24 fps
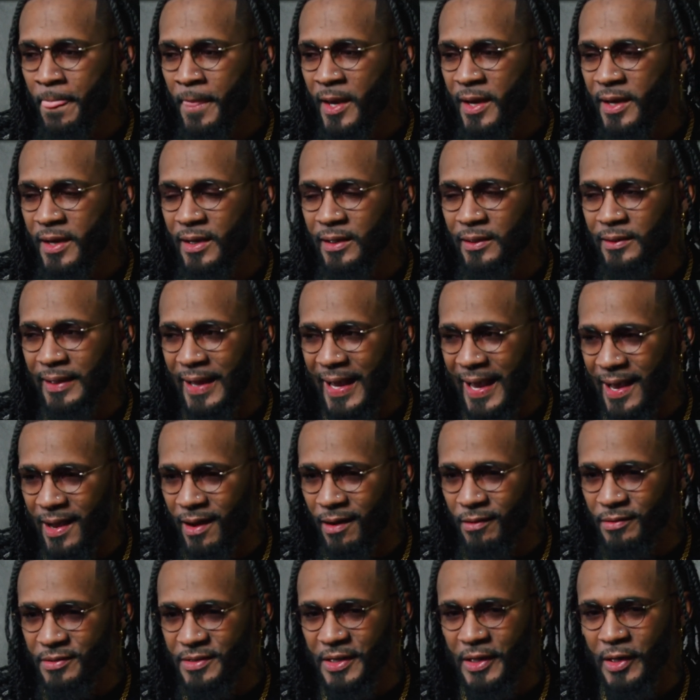
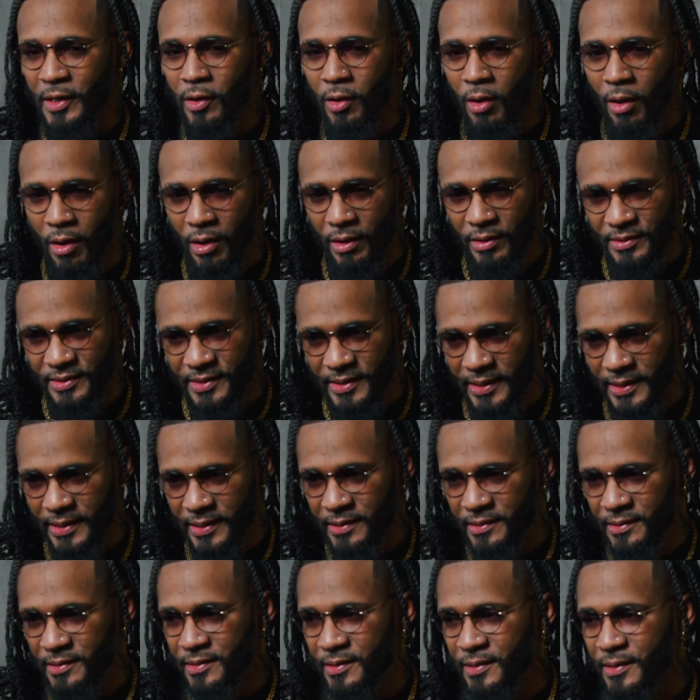he
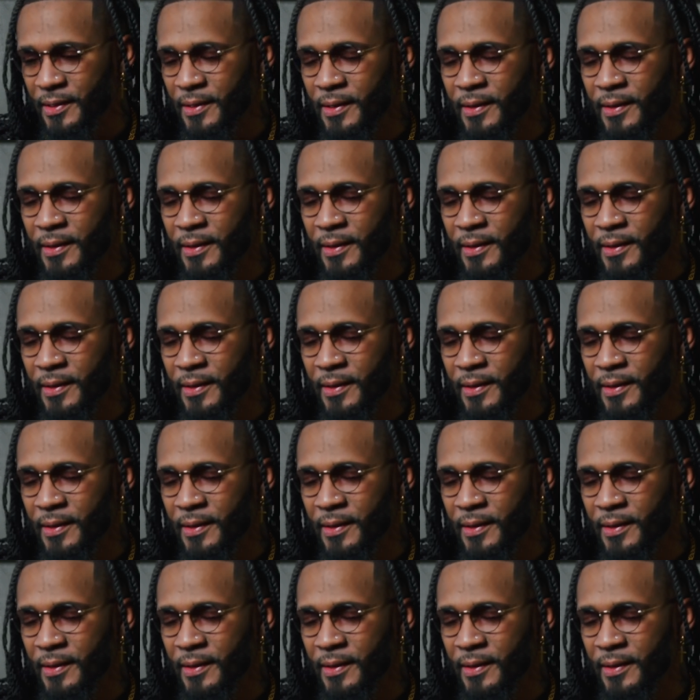causes